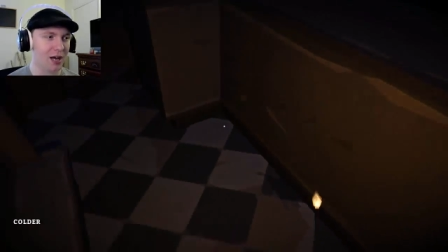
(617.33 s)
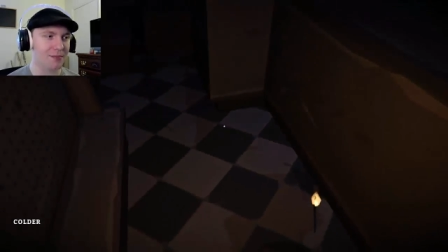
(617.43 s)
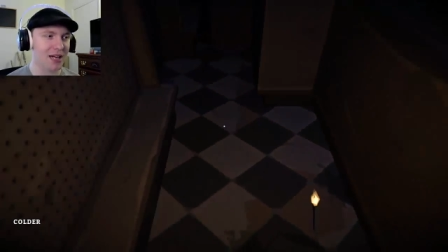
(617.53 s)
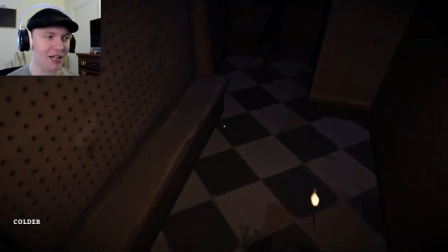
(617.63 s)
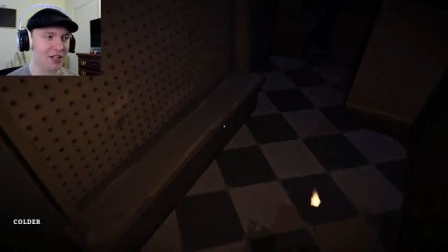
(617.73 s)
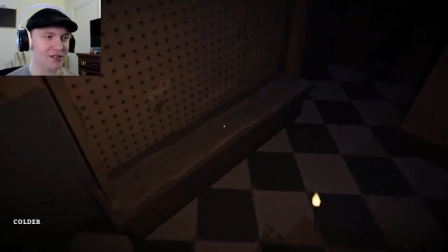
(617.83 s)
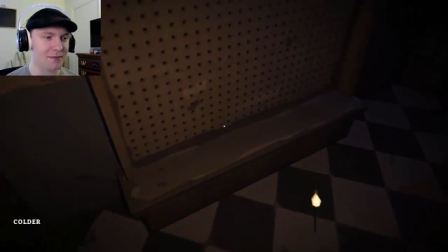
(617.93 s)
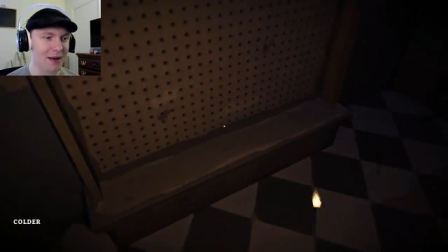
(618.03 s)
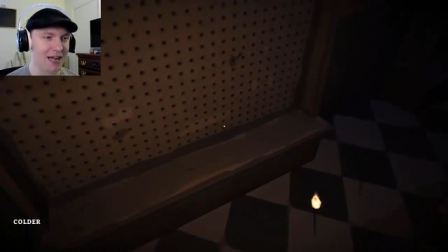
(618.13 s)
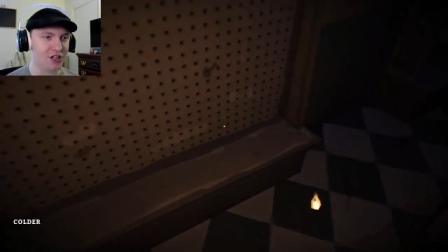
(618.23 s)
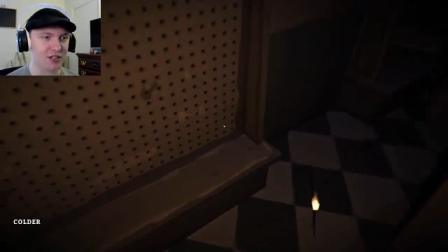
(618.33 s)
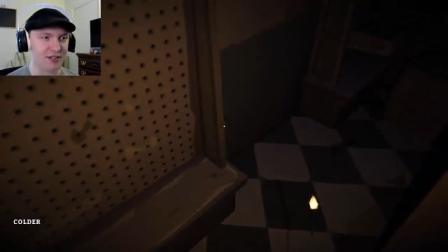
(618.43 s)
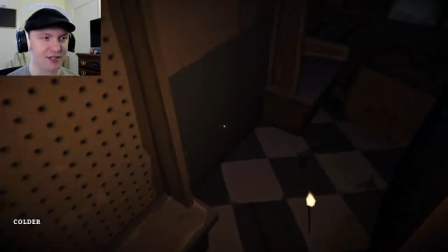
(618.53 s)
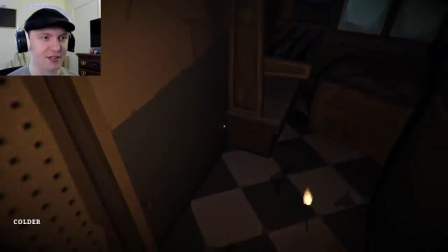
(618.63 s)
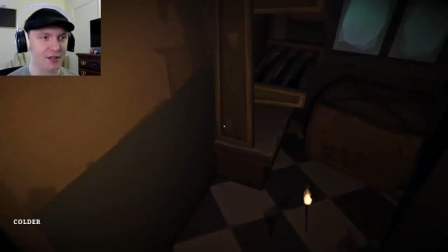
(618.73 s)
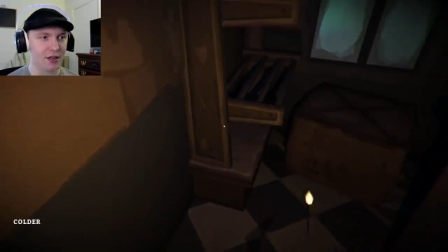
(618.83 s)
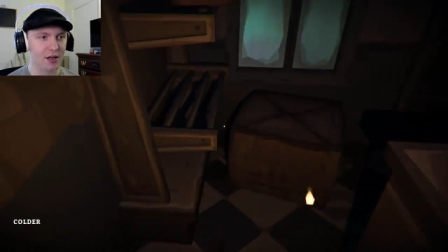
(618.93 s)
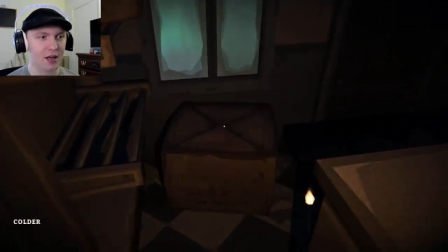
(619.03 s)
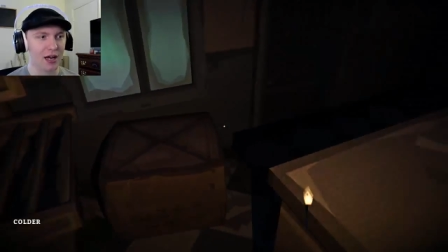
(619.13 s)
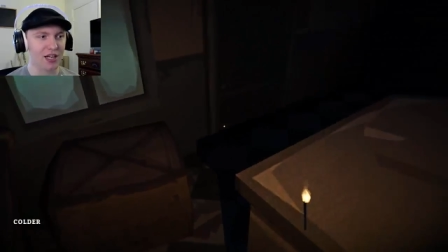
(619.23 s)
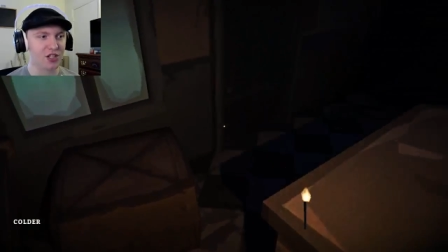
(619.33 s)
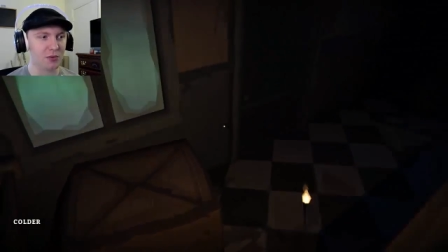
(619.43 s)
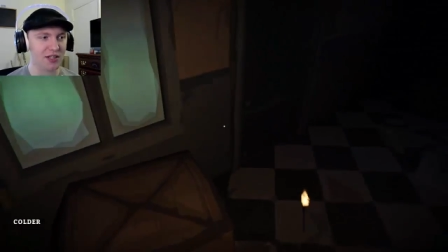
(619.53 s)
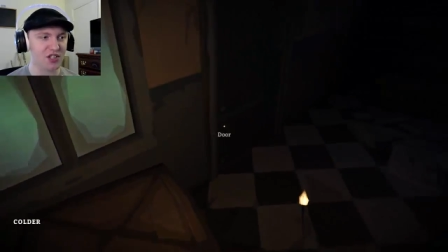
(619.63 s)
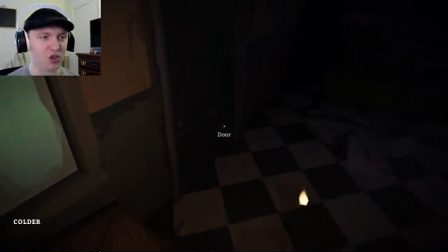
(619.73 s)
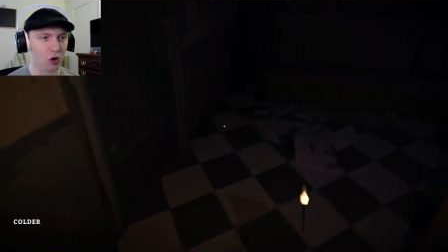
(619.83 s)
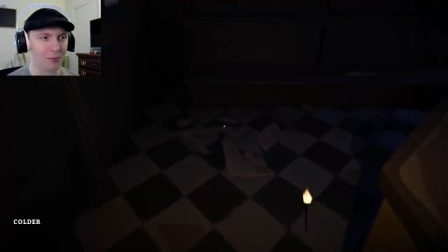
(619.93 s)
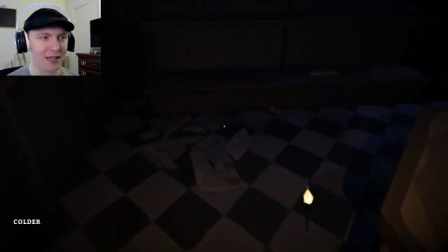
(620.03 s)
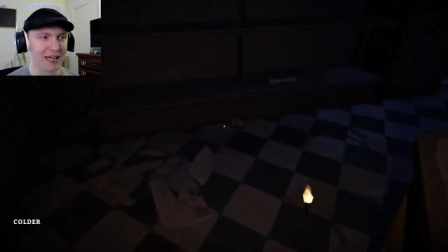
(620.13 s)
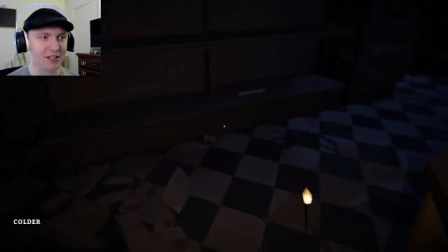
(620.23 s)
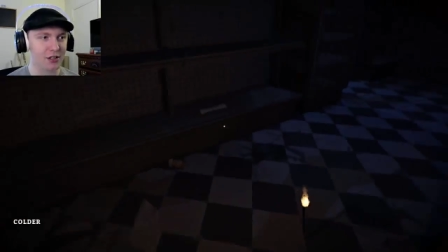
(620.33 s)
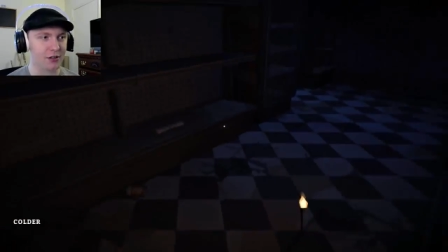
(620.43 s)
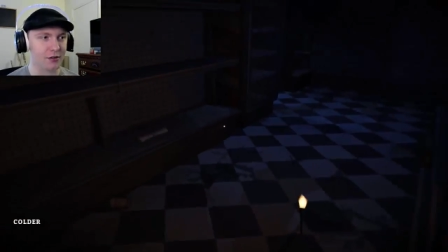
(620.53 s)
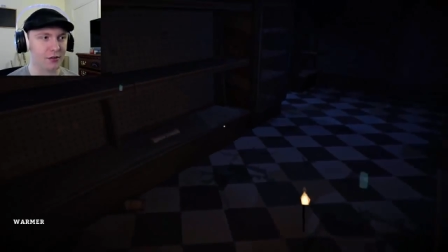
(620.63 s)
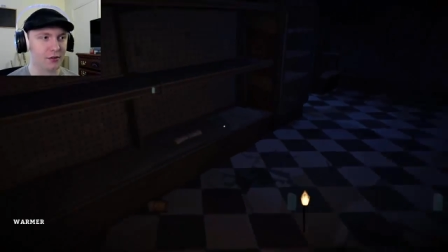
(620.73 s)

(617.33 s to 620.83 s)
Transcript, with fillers: I'm tired of using matches. I just want a storm lantern.